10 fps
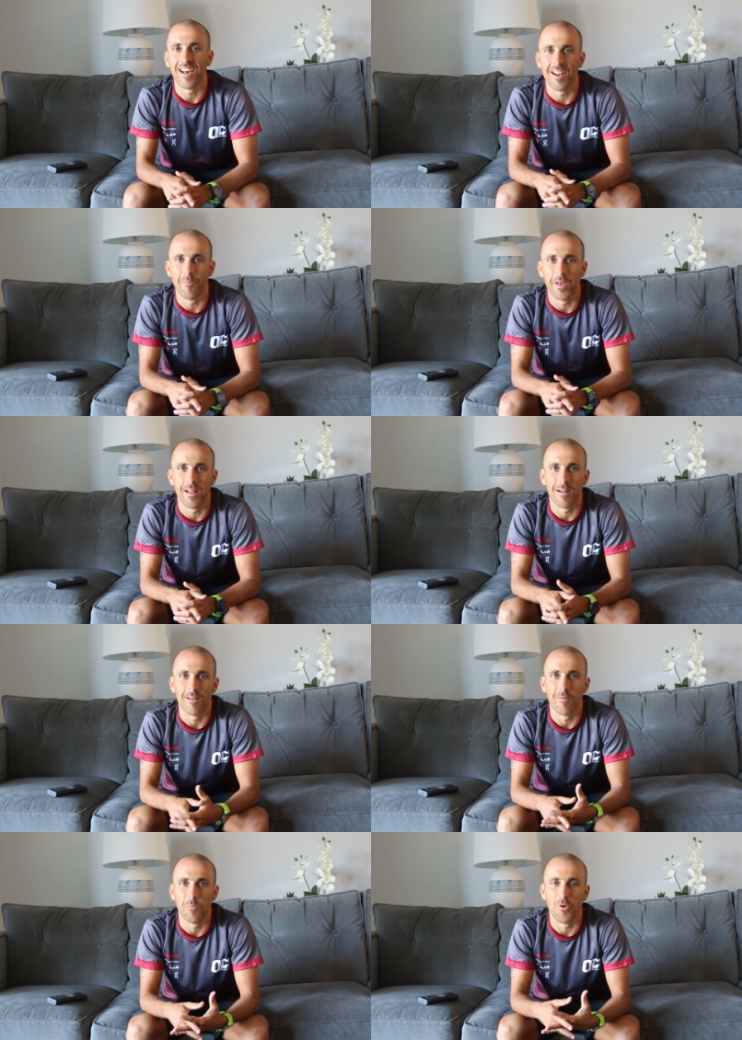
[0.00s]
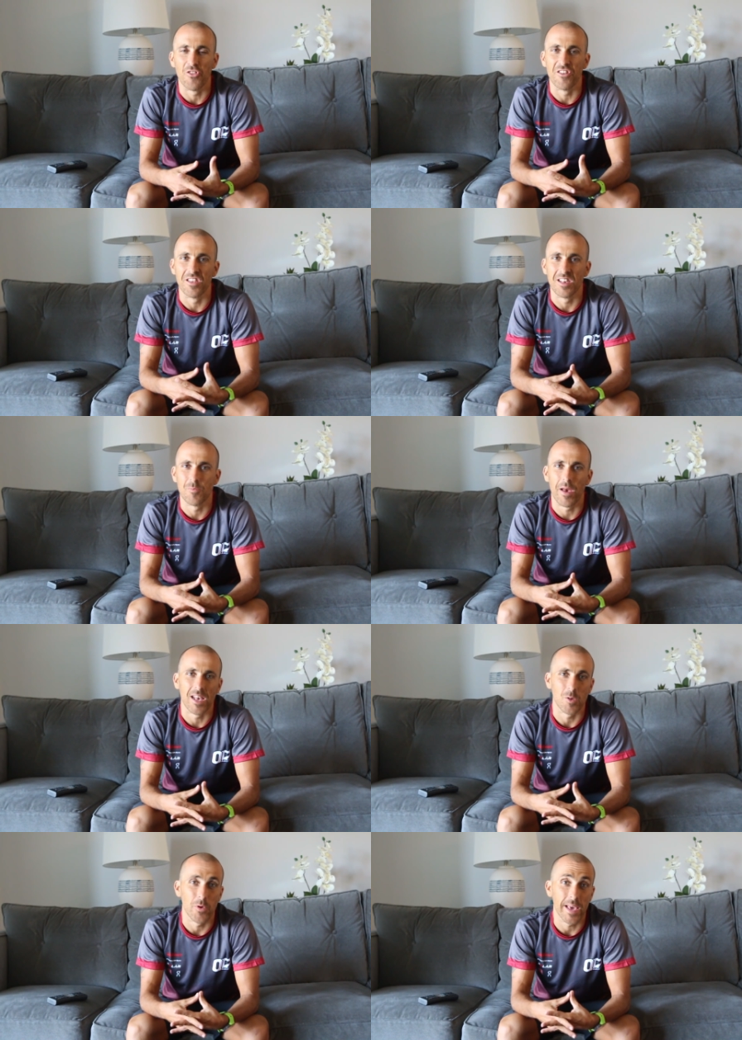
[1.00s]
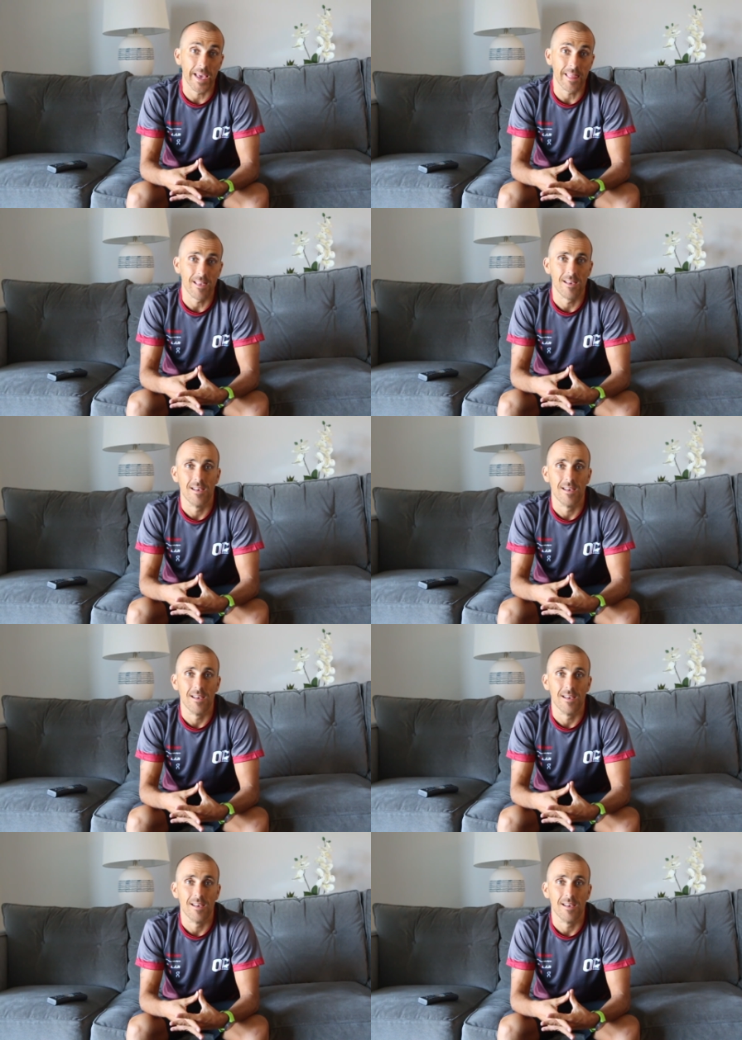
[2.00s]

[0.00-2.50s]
IRONMAN Boulder this past weekend,